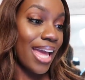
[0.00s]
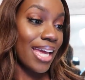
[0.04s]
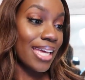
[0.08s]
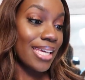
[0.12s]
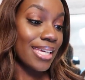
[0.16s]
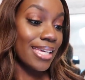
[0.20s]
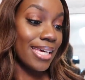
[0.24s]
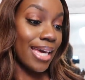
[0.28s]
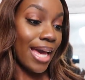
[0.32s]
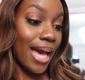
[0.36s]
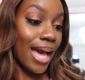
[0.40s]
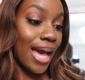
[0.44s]

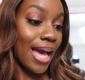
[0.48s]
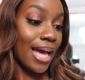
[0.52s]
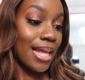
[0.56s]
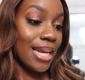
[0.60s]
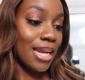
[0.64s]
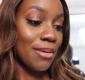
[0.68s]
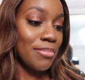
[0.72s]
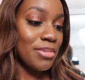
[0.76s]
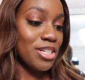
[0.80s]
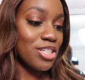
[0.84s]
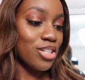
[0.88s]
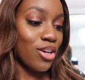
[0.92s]
yeah,
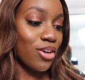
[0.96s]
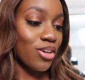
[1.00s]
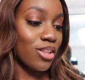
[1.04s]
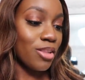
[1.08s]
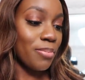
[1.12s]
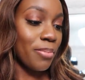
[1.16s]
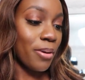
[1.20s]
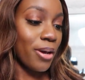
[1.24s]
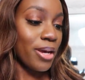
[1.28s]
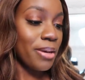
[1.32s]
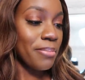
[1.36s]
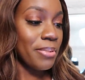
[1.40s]
let me show you
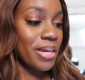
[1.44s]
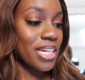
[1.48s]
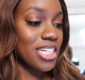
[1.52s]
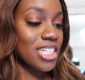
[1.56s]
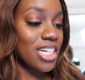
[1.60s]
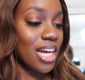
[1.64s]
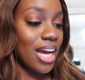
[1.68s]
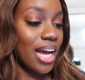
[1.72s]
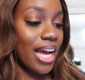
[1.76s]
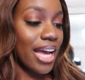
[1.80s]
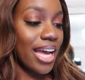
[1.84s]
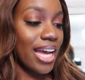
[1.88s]
the
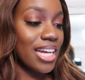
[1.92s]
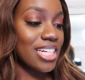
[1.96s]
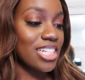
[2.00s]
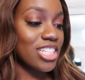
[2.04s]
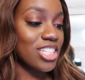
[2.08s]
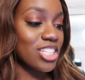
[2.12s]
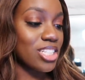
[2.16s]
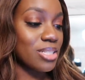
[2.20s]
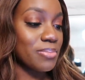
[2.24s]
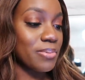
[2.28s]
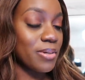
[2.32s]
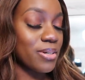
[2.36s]
picture I
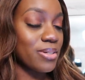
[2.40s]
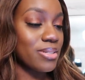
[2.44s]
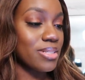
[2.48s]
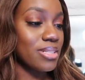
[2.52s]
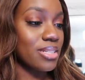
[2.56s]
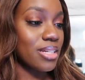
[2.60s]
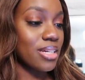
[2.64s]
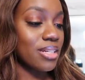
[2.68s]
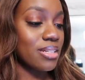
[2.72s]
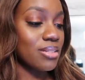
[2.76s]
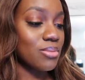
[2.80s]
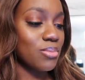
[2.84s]
actually just
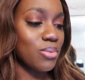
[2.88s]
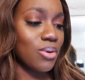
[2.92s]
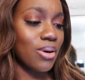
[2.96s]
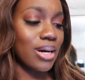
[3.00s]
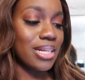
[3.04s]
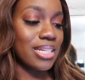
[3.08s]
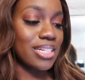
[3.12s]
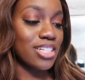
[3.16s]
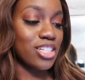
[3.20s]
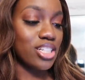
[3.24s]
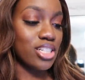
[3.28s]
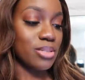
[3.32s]
posted. Well,
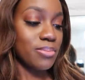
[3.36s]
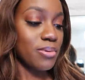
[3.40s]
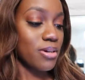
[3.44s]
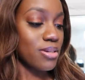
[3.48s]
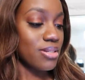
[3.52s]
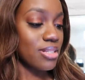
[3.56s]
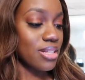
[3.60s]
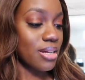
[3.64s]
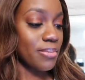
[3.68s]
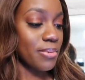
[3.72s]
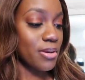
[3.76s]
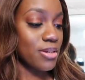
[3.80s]
I didn't just
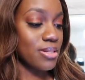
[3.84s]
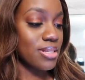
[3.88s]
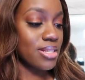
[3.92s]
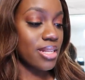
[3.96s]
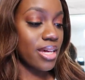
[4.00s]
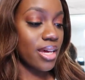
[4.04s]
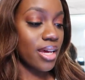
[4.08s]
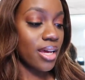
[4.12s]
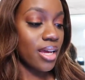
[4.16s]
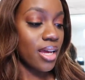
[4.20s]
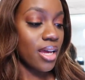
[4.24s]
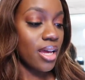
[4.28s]
post it, I posted
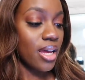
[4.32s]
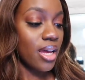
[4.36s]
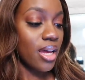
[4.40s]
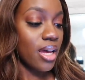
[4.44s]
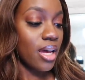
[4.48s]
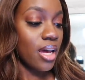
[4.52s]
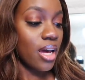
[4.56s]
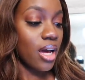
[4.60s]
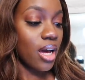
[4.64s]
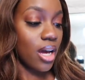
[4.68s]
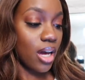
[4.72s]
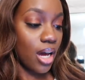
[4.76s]
it
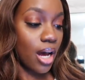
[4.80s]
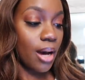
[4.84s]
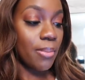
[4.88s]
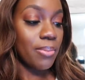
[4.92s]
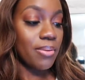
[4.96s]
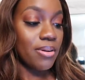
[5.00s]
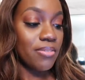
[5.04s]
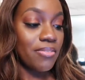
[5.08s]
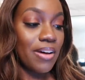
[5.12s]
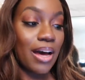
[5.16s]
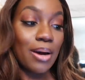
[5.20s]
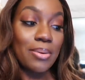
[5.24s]
a
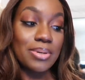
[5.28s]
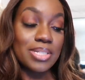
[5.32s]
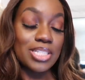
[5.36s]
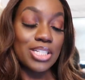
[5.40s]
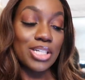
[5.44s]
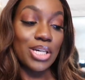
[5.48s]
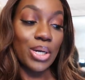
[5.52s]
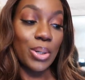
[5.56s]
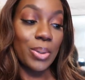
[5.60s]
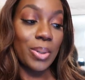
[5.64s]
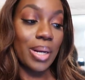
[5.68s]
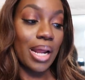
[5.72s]
couple of hours
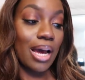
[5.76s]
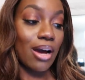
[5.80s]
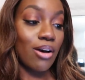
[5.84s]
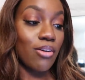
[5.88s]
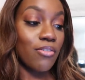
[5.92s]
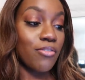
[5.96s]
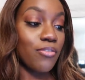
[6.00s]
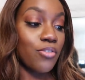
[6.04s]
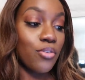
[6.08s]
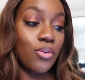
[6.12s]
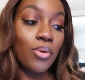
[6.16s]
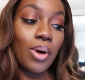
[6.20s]
ago now,
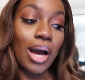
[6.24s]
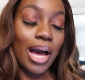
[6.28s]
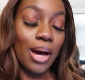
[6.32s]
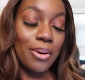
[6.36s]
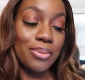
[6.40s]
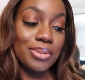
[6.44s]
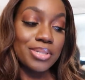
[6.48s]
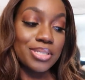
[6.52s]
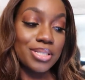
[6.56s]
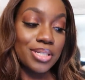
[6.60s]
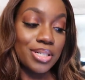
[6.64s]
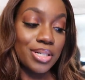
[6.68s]
4
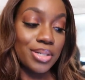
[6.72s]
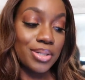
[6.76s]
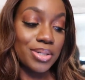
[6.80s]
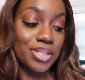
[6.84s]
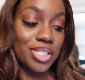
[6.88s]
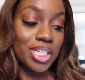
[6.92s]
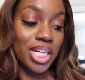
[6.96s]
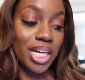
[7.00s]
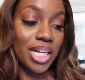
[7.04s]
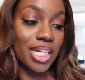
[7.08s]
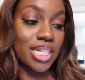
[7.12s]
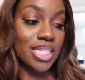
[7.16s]
hours ago,
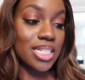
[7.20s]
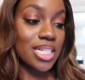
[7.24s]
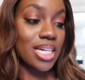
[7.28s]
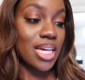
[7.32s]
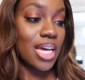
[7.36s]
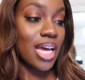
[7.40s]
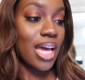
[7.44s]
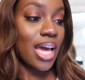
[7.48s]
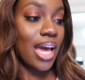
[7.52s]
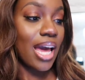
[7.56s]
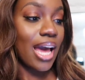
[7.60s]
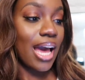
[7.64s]
Jade.
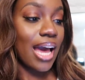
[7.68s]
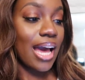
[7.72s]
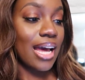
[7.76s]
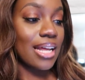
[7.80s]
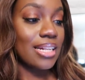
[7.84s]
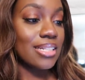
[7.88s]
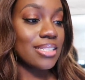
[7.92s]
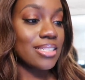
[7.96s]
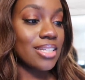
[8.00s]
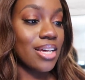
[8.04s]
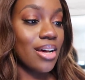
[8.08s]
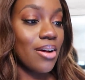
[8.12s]

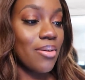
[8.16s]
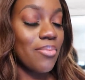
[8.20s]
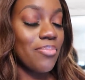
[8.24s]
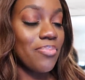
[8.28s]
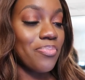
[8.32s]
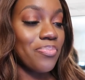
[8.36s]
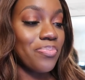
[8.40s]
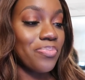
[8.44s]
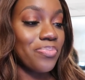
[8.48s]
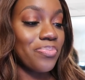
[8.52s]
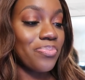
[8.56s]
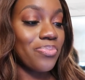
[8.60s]
And
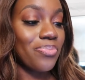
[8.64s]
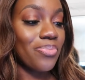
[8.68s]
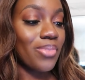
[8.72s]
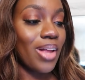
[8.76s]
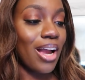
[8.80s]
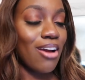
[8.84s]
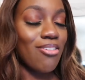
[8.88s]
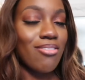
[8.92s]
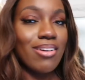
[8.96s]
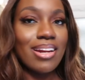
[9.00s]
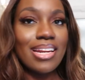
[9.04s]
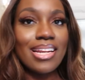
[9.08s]

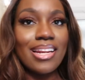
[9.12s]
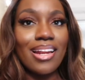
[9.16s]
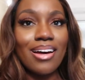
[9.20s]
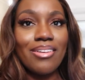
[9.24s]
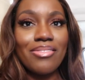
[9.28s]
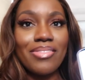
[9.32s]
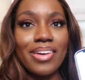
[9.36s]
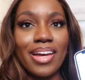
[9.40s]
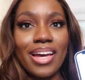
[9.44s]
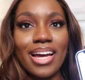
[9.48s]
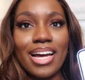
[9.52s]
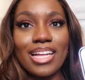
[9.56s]
I really
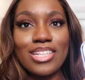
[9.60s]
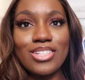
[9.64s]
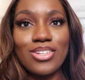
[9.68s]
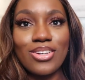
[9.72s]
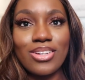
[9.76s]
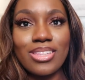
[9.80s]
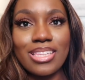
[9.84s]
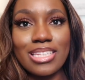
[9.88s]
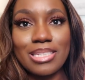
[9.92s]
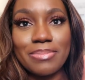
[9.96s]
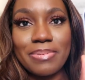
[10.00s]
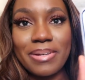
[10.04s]
love it. I
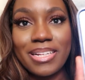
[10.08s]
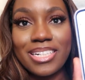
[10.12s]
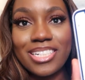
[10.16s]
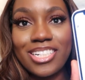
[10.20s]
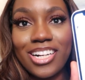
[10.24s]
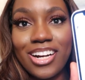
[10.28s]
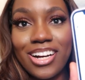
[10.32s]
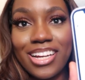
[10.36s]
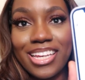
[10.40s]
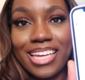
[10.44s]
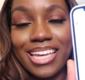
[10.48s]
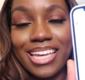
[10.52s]
took this picture